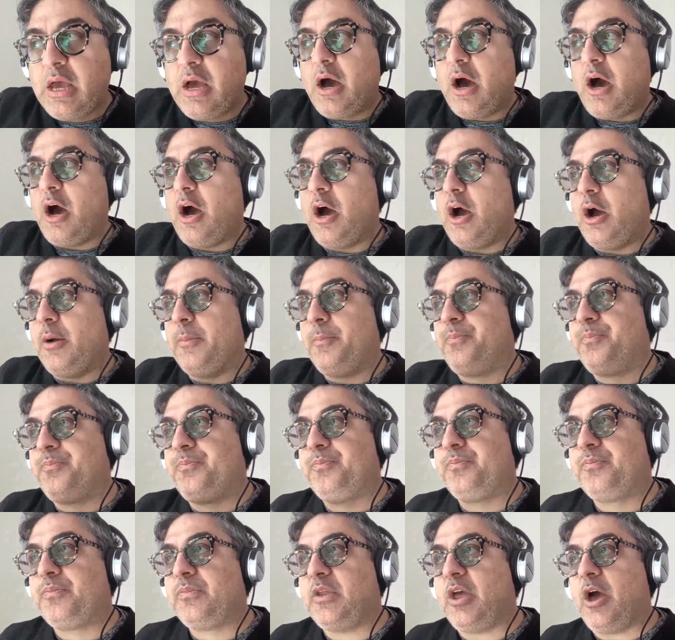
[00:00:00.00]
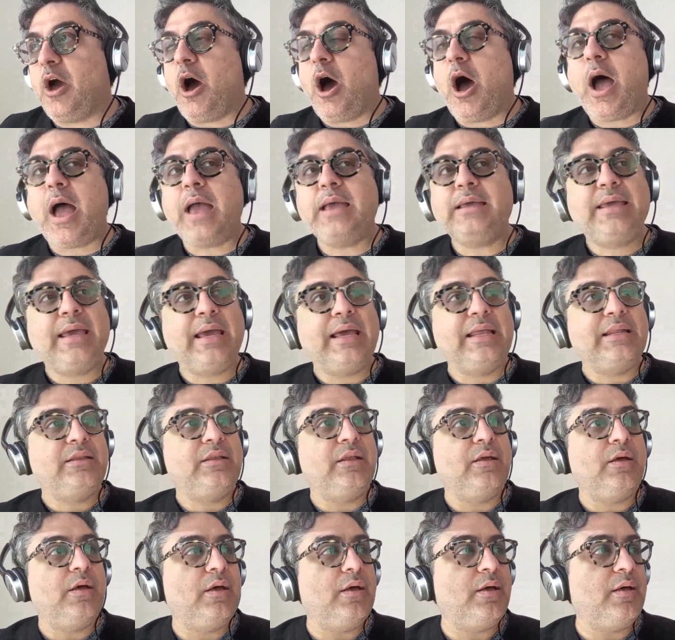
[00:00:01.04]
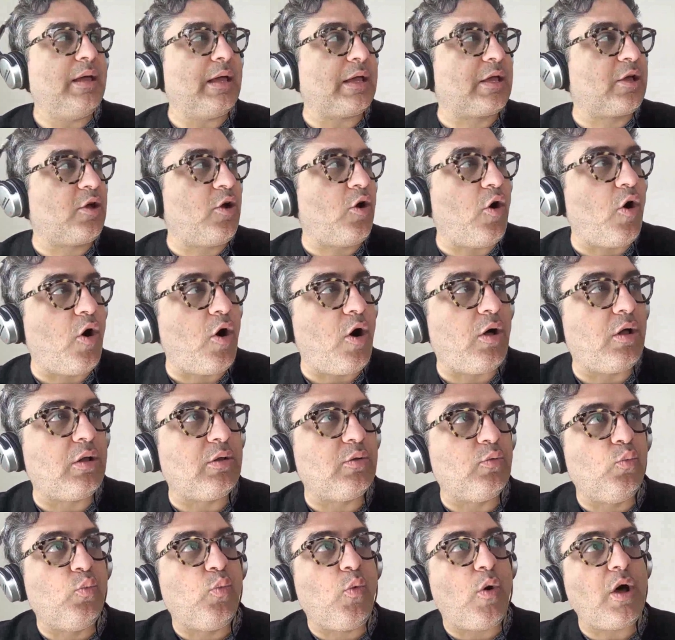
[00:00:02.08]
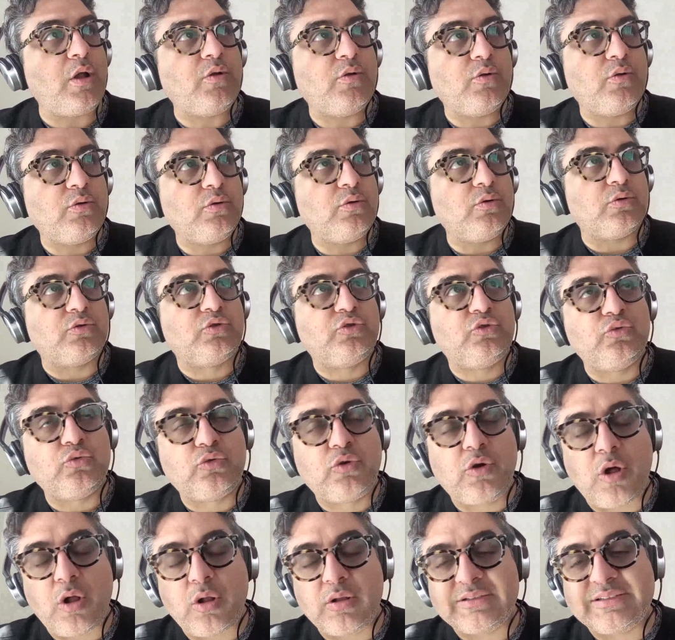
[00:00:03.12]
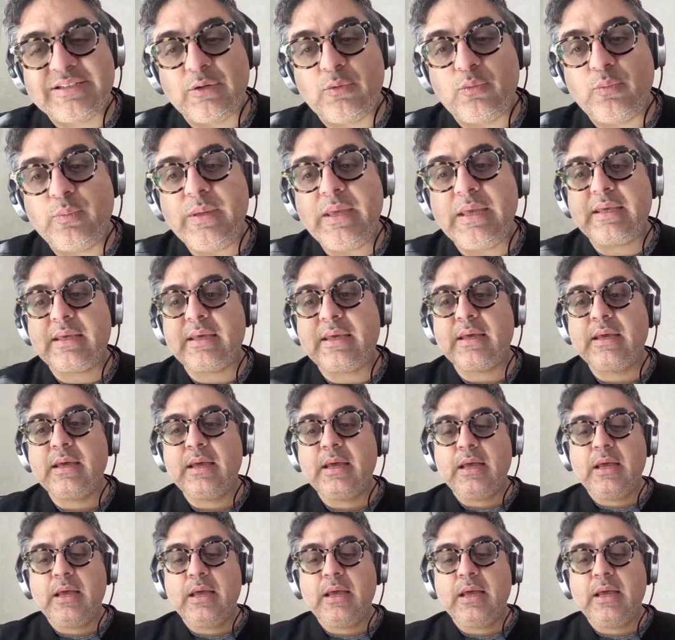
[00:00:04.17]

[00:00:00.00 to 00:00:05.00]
Um, I get a call, 1 or 2 calls a week